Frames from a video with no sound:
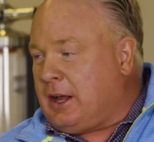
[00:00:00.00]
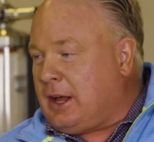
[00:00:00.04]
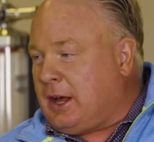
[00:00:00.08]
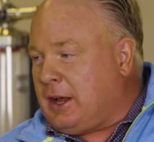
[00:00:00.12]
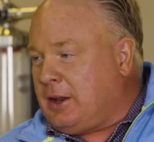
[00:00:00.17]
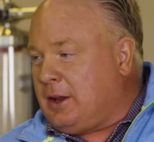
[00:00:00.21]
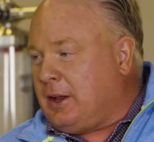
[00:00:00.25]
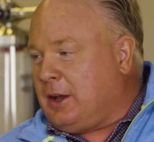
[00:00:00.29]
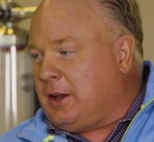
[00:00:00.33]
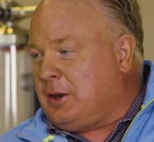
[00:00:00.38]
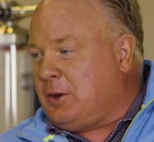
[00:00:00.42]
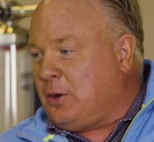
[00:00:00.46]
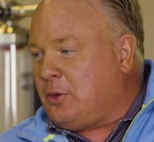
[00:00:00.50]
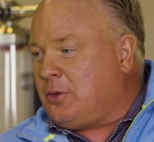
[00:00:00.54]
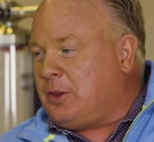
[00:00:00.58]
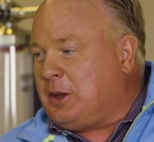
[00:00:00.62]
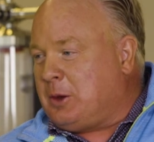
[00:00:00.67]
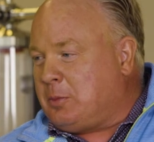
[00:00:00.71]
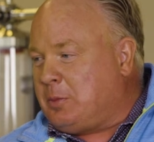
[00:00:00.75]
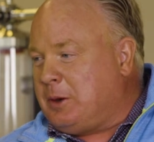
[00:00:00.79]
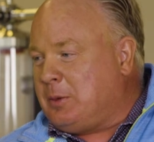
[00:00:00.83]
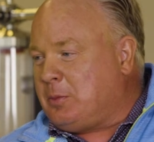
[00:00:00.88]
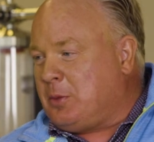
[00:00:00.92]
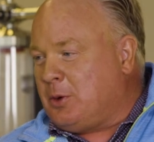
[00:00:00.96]
I don't
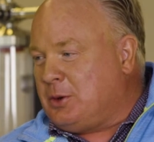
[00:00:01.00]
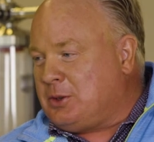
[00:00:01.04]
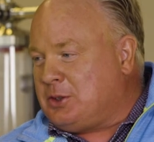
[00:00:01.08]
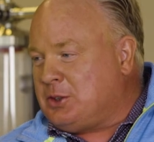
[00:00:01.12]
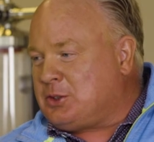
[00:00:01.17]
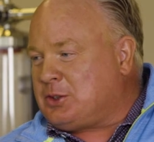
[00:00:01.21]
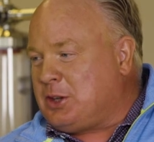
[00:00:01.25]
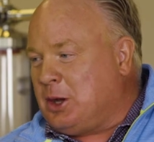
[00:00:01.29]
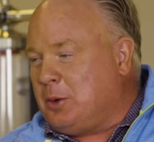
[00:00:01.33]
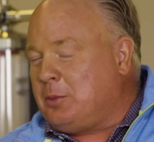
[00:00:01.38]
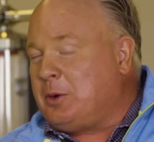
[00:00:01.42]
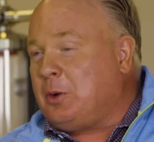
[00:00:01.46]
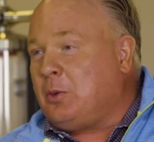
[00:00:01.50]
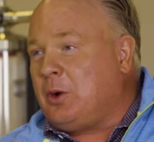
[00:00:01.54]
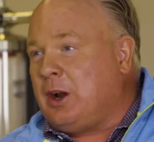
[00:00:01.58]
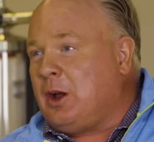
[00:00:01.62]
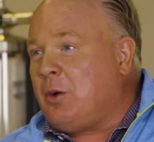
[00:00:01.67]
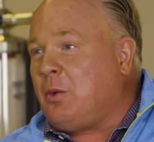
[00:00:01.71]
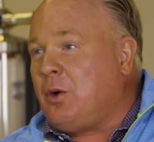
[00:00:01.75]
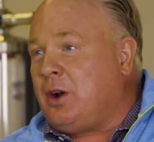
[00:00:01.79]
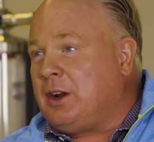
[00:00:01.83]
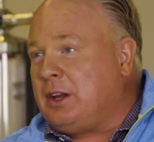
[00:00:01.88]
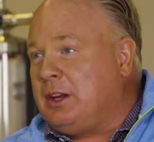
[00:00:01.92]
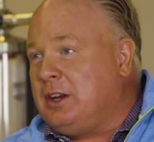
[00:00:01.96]
think people are just telling me
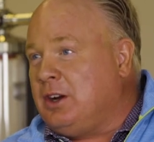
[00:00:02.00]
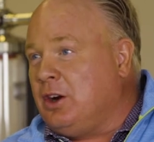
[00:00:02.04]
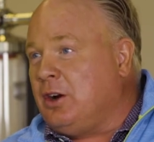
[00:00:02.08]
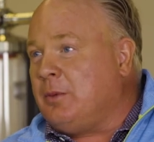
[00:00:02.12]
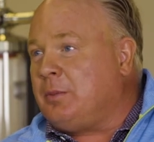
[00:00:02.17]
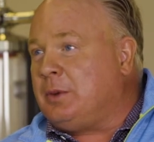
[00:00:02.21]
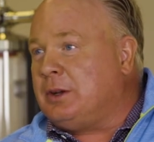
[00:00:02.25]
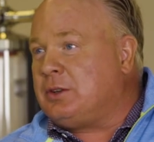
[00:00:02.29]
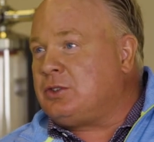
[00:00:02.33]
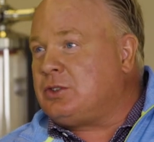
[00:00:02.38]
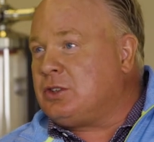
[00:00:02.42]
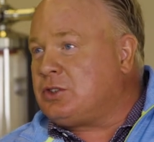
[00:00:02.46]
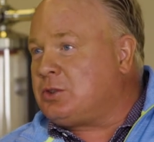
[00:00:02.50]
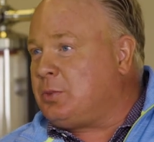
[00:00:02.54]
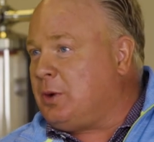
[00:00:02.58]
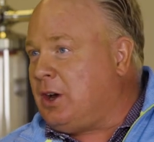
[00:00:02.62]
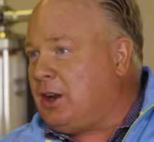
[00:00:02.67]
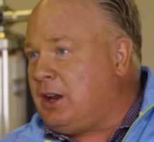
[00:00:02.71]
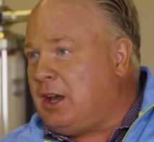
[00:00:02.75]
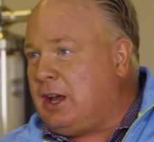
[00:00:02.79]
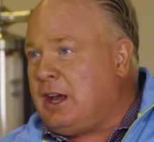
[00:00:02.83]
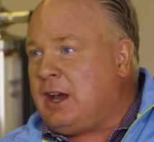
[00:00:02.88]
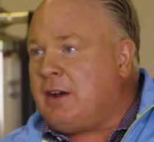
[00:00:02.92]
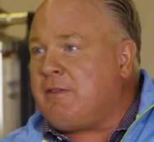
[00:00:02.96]
what I want to hear, but just
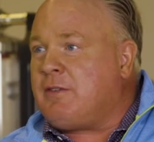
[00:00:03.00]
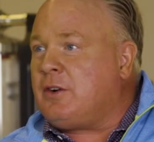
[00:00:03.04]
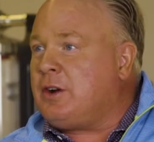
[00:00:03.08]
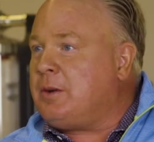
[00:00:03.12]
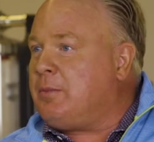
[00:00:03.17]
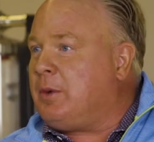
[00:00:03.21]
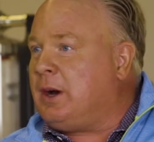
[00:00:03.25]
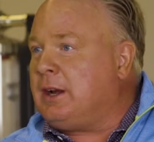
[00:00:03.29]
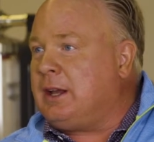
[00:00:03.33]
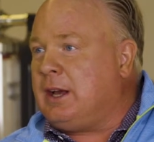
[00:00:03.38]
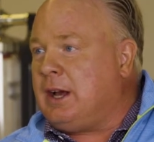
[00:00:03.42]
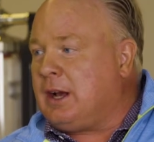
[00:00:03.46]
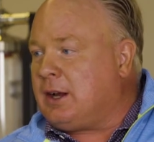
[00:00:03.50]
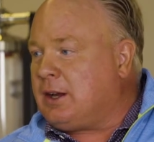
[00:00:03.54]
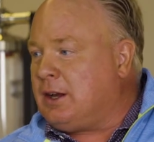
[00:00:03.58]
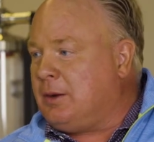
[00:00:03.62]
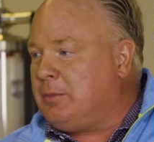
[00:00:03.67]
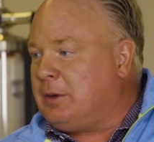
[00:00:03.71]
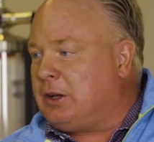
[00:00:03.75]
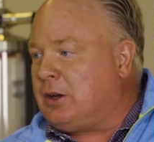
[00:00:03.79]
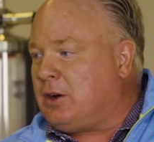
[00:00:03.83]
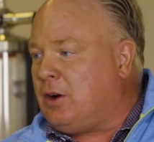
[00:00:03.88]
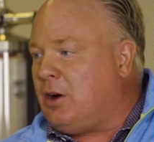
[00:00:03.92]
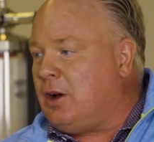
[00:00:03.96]
about everybody I
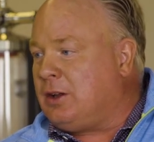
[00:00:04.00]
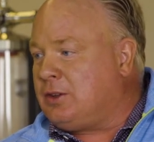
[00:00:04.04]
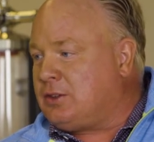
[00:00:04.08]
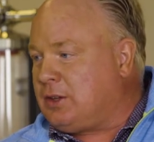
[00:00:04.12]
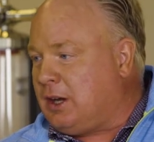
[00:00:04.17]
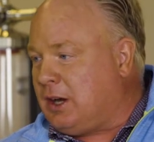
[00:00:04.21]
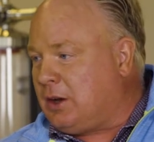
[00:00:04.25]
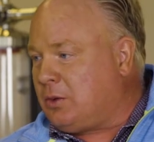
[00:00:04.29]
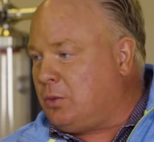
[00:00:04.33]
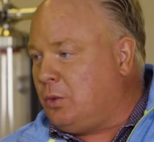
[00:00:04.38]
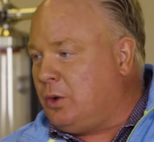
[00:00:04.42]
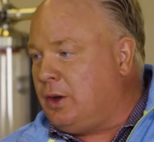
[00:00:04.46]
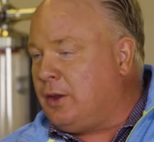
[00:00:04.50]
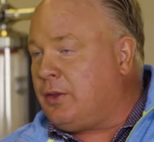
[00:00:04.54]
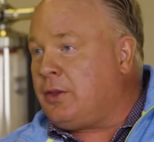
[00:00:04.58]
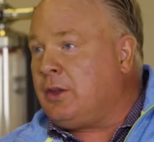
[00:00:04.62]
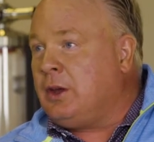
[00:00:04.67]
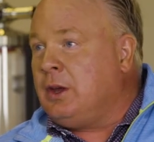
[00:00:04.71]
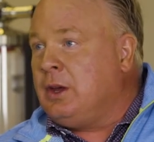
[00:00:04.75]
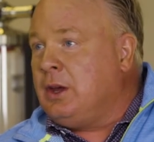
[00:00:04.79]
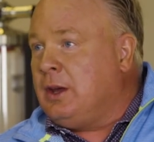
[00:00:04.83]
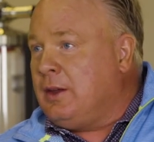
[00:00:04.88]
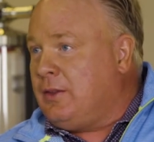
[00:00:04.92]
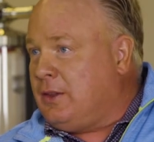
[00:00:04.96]
come in contact with
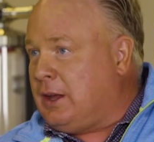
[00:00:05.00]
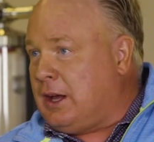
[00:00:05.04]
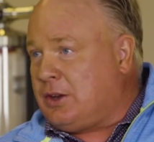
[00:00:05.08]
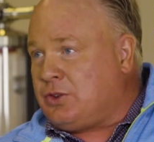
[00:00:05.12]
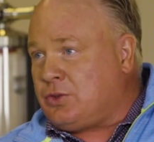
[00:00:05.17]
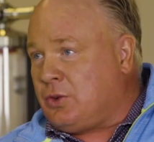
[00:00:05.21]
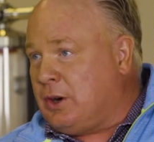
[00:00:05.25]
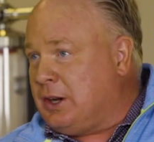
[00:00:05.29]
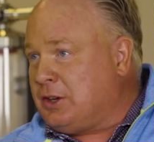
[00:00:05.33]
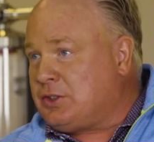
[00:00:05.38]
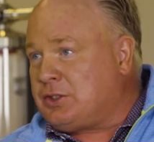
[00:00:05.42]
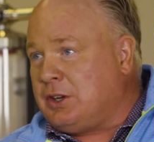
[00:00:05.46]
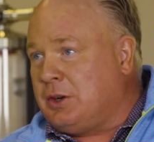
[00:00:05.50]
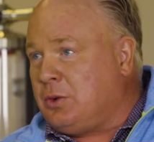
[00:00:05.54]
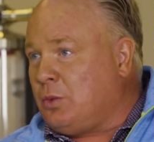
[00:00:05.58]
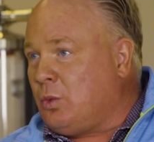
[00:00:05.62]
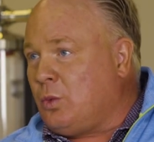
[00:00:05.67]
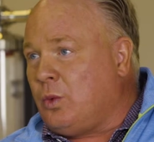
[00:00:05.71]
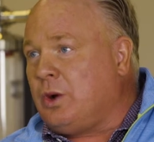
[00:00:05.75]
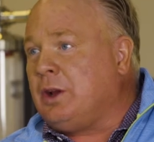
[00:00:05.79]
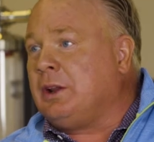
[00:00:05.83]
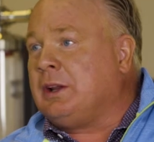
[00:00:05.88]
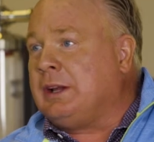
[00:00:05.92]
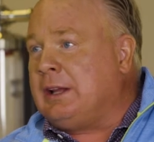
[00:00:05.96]
that drinks it
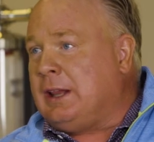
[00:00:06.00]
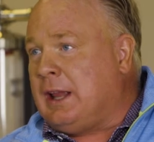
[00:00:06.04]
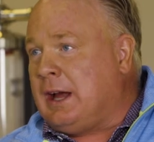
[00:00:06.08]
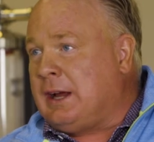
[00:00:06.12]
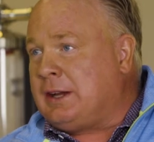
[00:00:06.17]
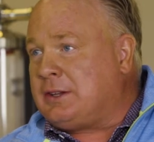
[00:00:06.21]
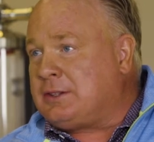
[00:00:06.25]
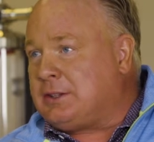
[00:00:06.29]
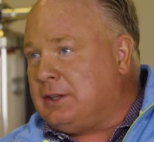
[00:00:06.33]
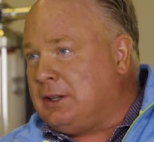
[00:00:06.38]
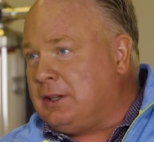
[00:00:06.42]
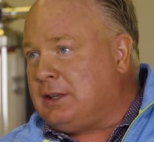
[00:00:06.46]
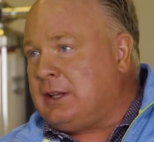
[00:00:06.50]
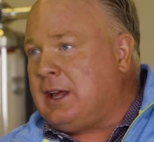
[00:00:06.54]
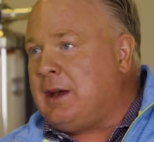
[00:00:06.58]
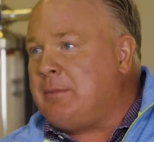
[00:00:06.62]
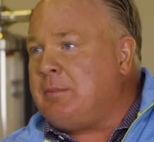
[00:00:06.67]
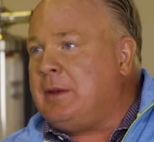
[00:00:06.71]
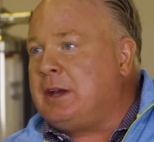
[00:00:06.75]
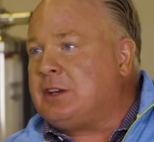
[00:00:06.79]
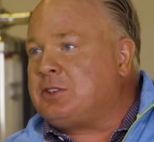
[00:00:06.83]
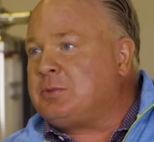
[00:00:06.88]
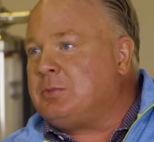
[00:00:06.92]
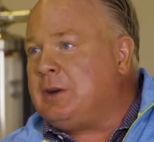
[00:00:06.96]
really likes it, and
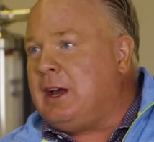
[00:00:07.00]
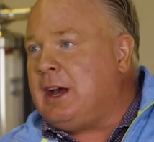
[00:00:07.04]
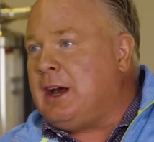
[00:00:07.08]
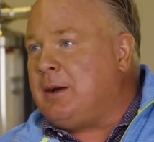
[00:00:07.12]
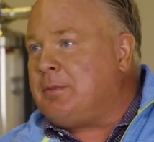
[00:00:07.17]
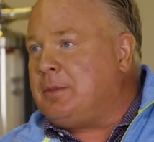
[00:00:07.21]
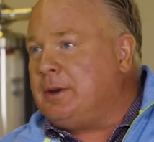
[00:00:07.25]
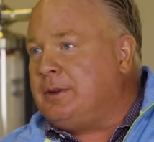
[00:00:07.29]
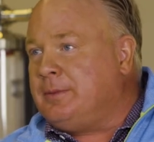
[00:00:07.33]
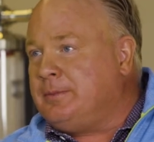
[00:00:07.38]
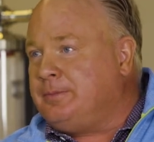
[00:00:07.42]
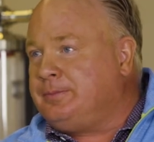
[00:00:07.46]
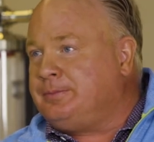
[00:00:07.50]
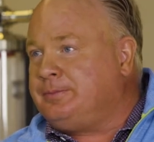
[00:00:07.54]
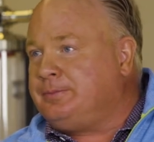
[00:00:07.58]
that makes me happy.